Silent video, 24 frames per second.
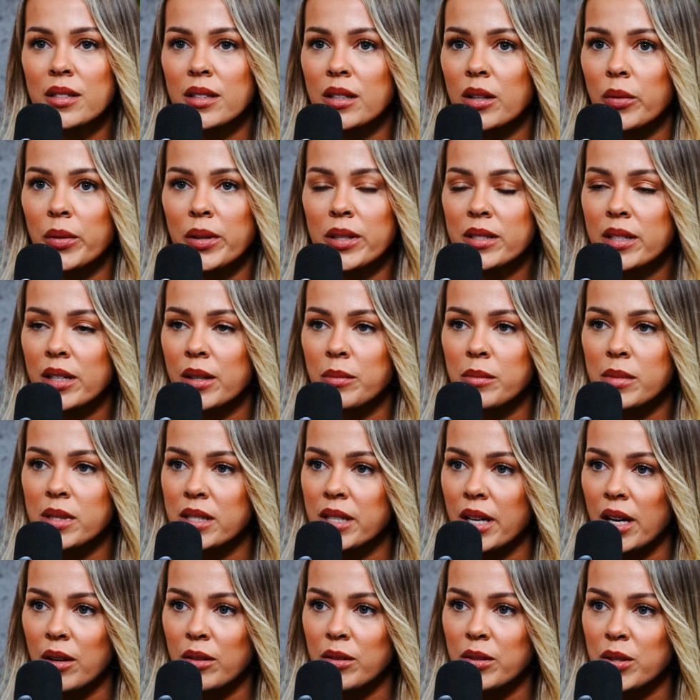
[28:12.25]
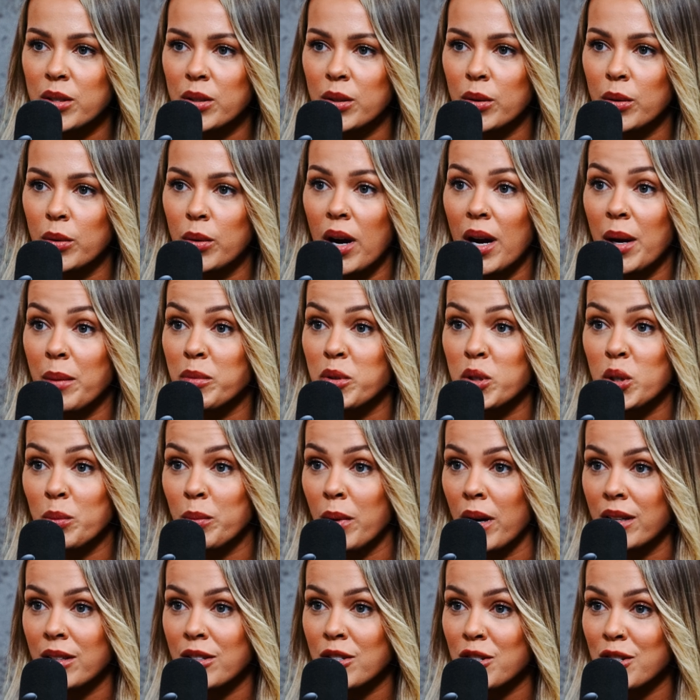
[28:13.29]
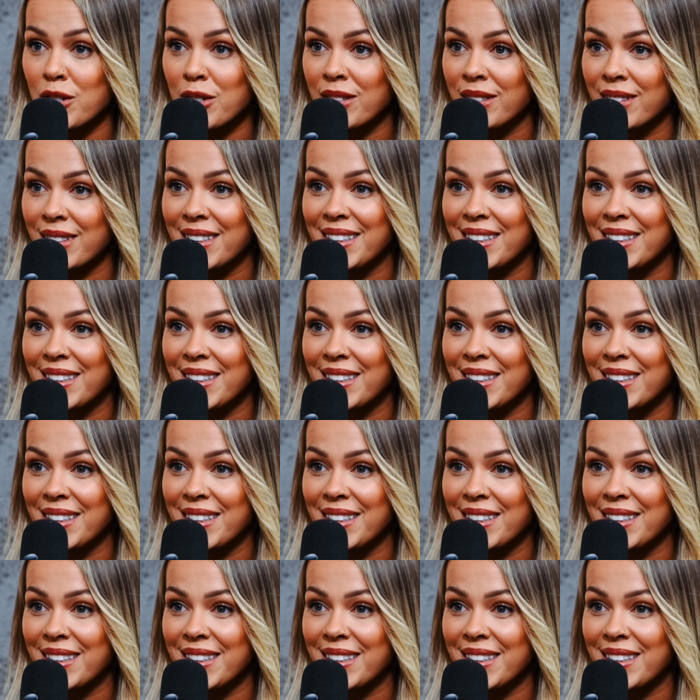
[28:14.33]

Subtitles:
it always comes down to I'm too much,